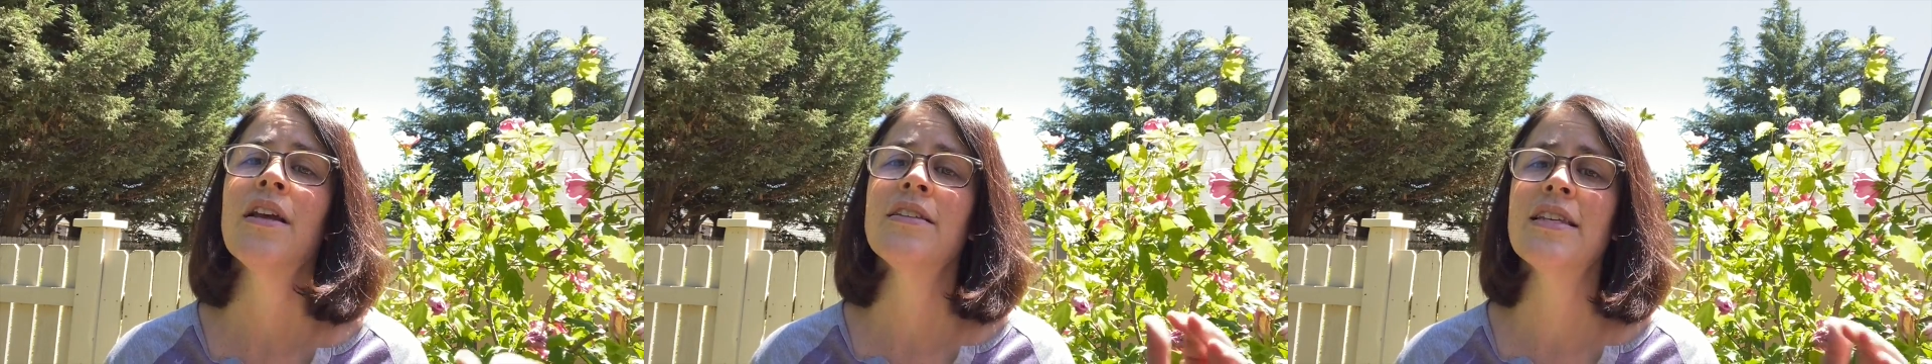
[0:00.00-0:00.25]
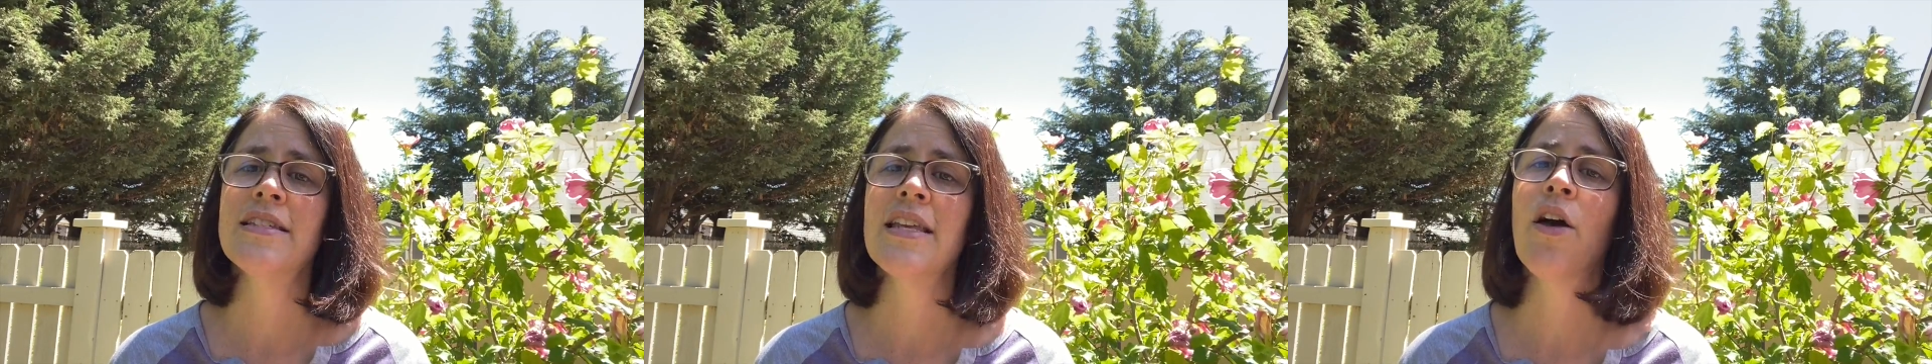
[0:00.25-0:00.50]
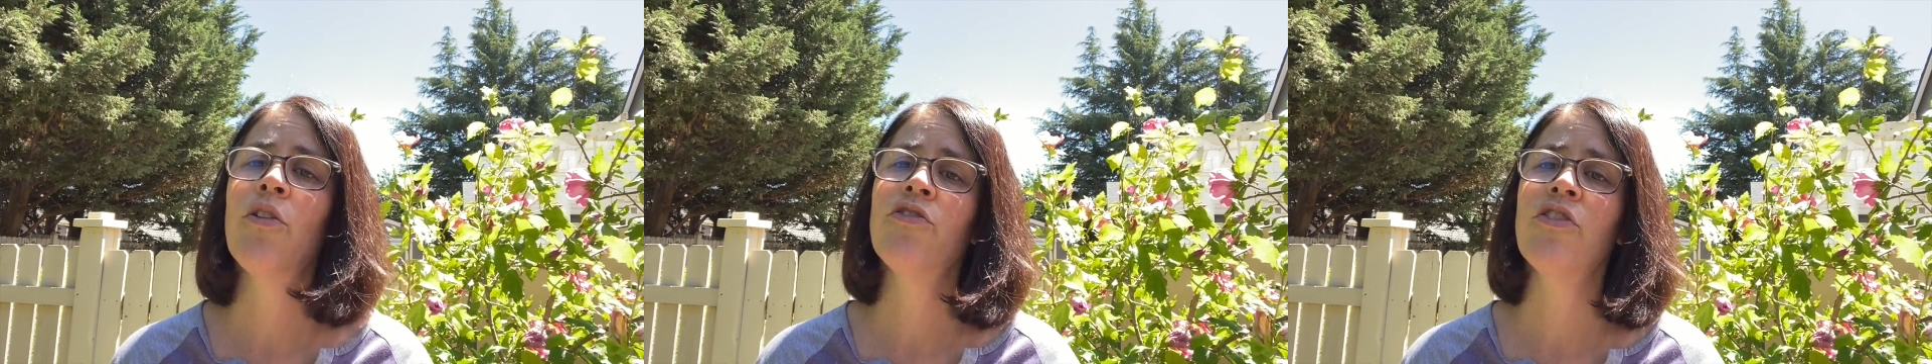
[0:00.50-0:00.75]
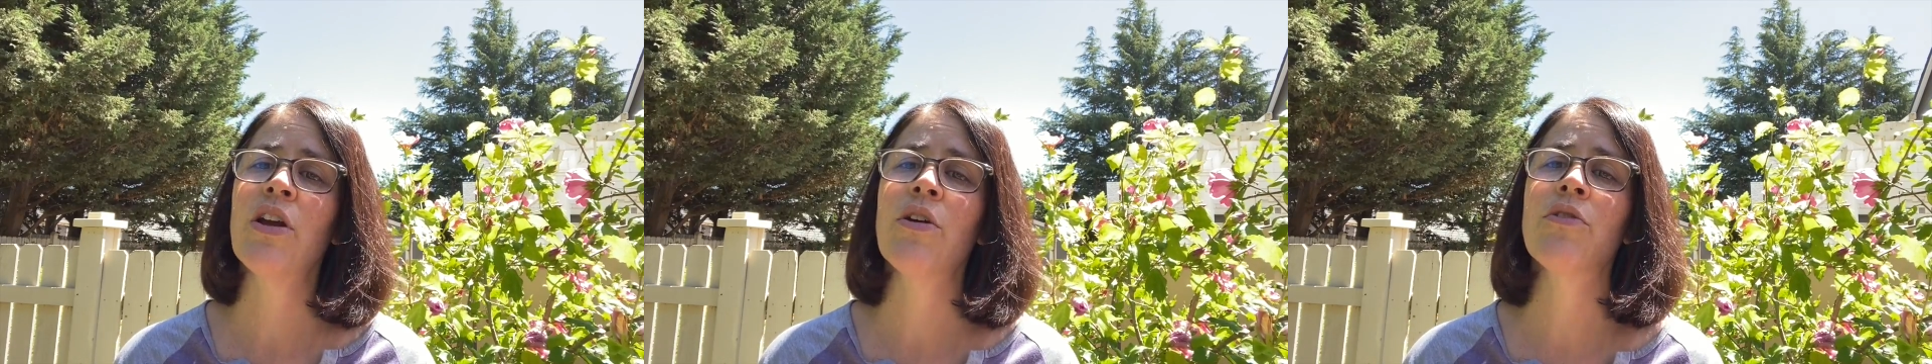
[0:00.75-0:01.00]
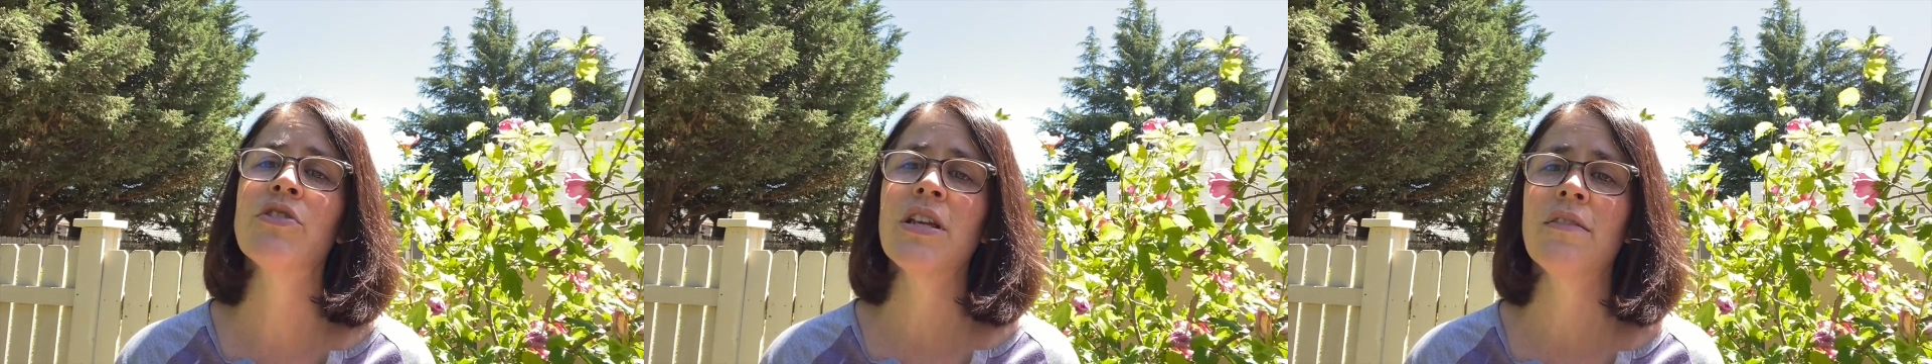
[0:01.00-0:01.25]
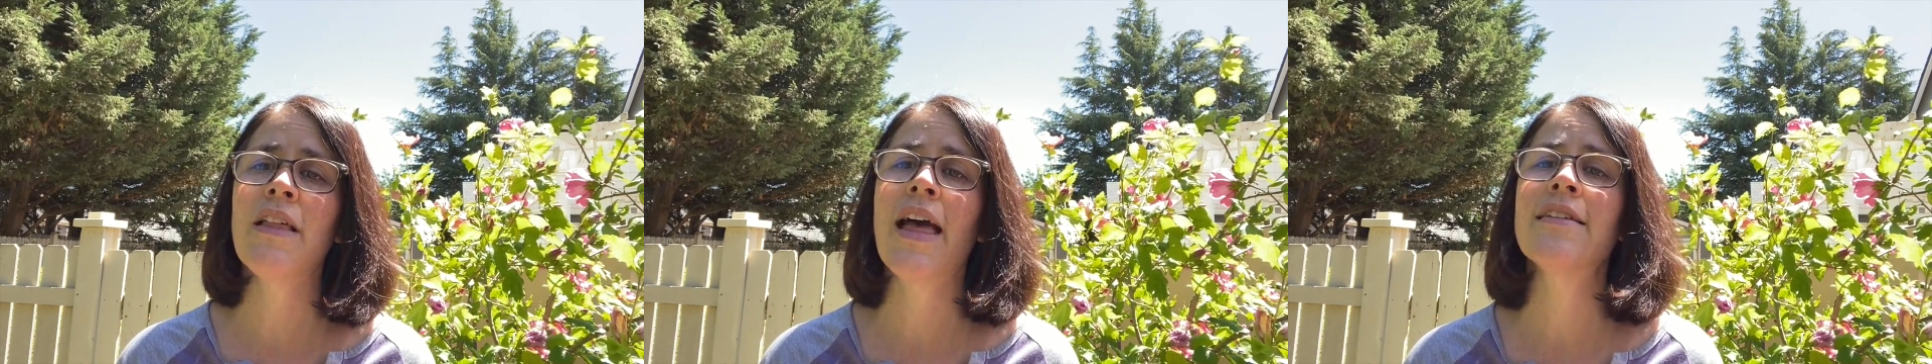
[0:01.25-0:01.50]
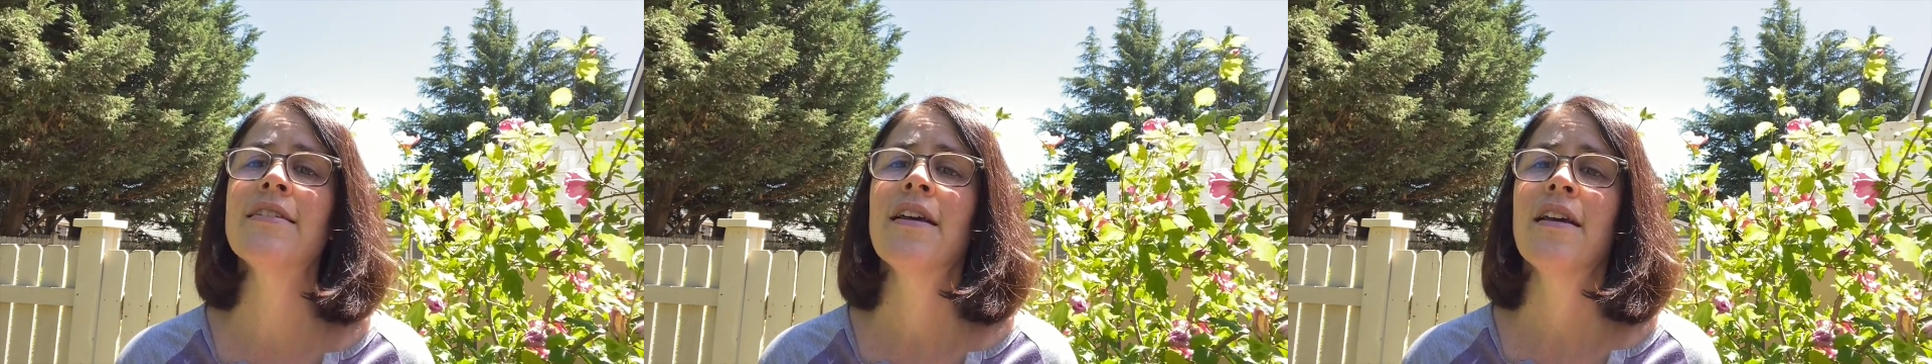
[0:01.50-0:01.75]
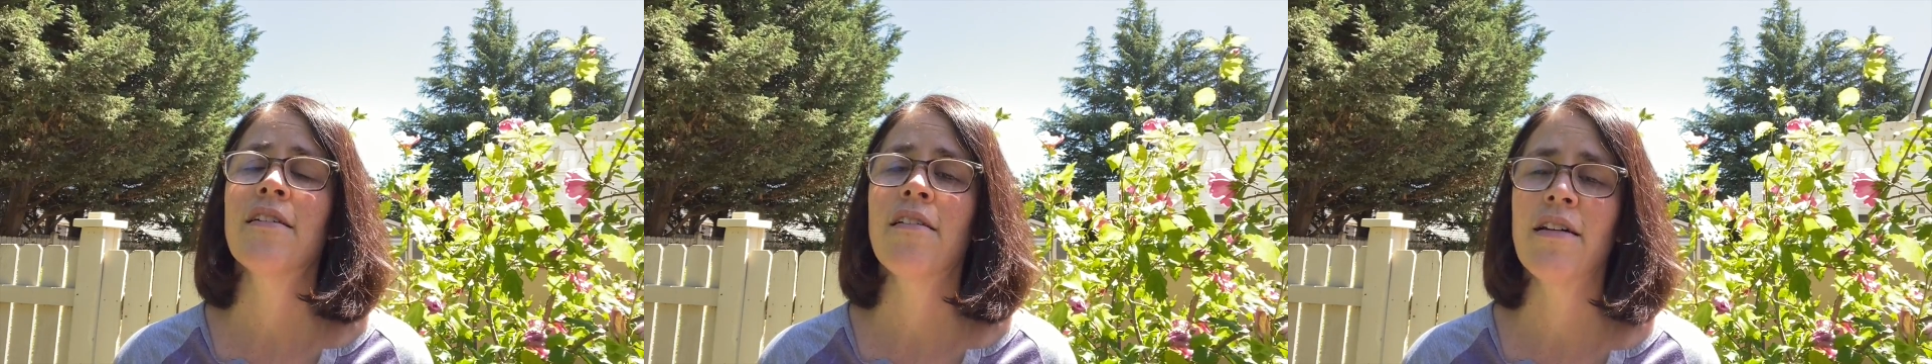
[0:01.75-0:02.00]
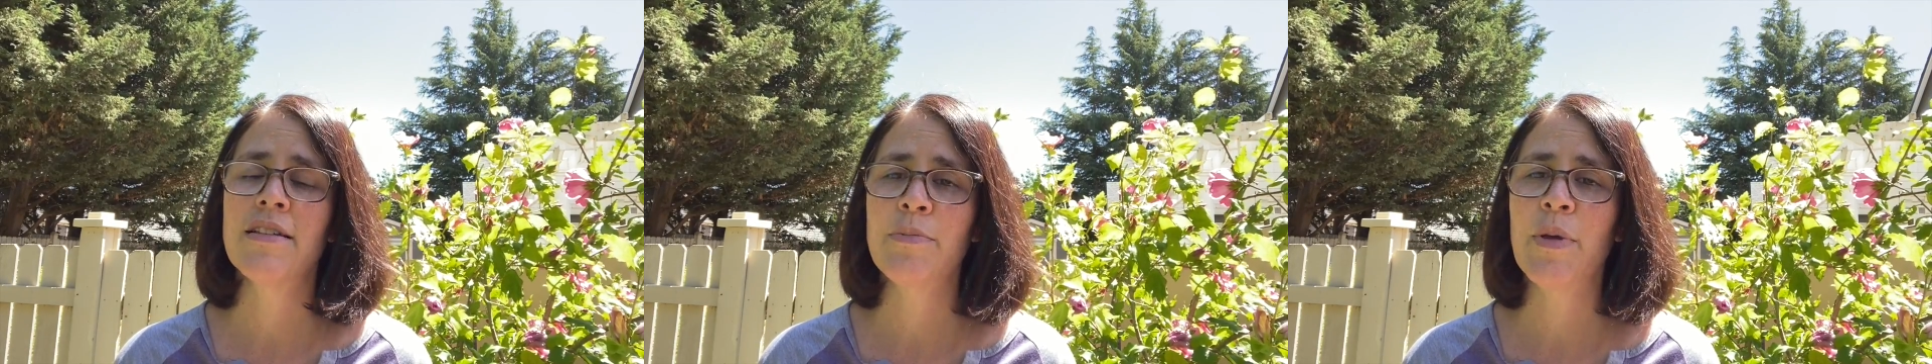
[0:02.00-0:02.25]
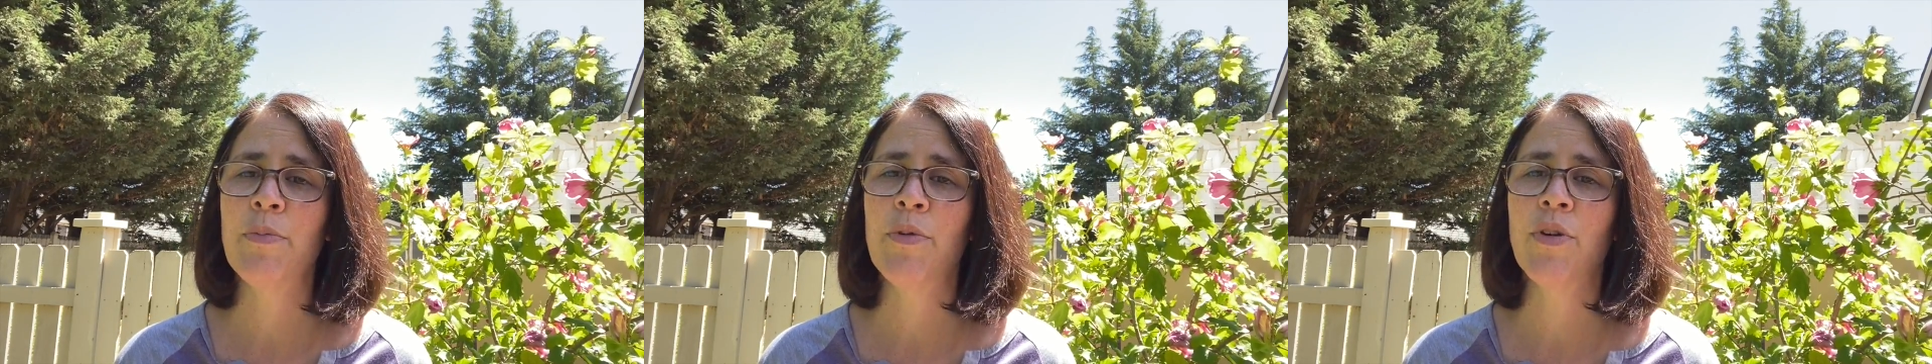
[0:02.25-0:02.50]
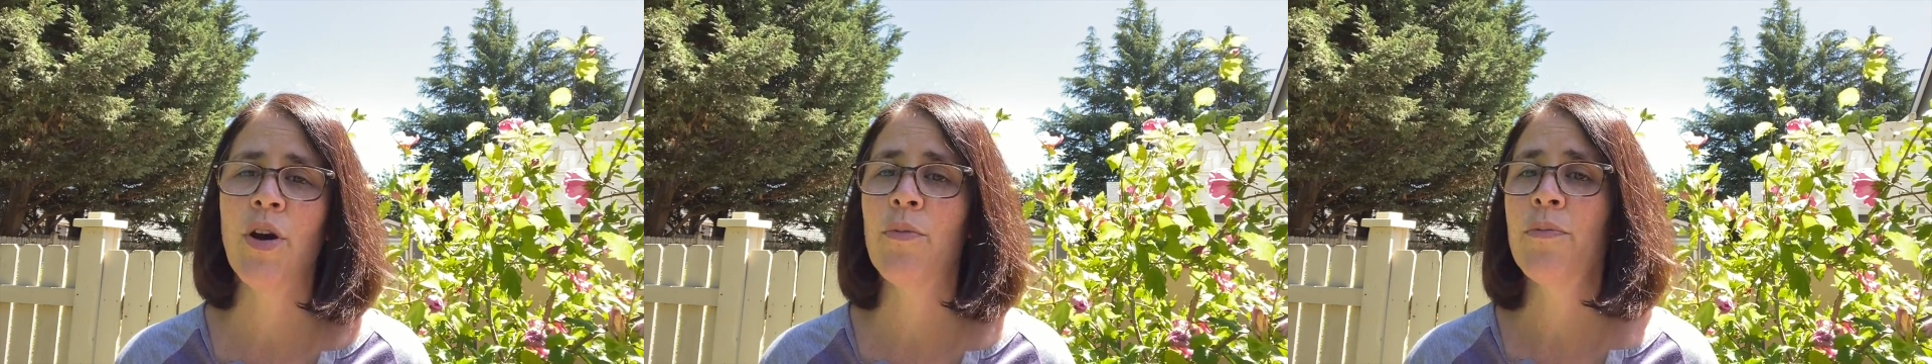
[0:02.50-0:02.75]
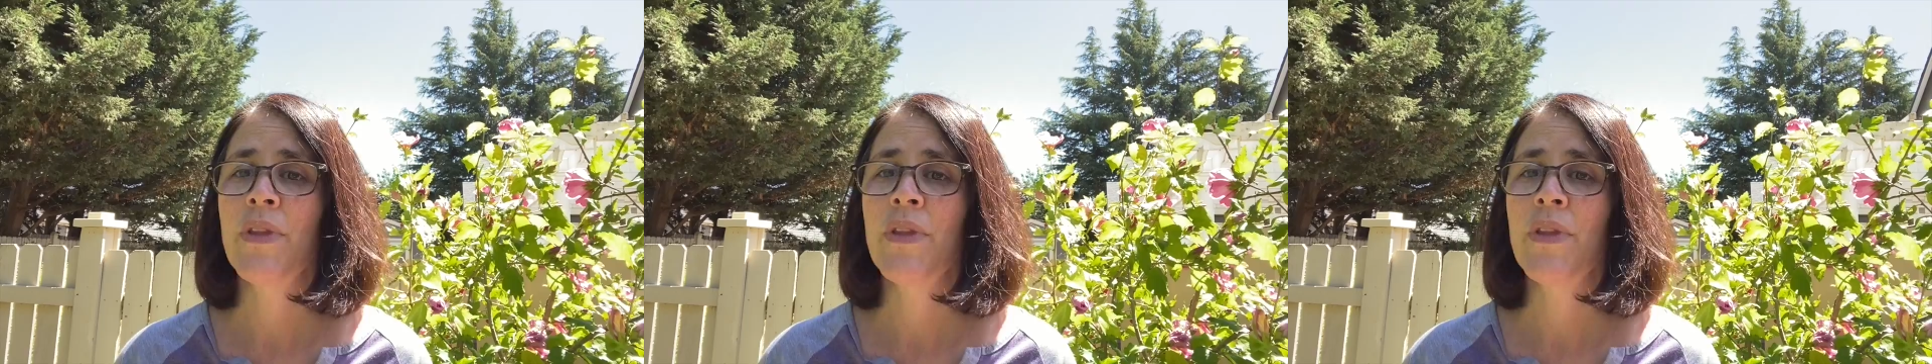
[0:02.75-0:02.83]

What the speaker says: to tell Pharaoh to let God's people go.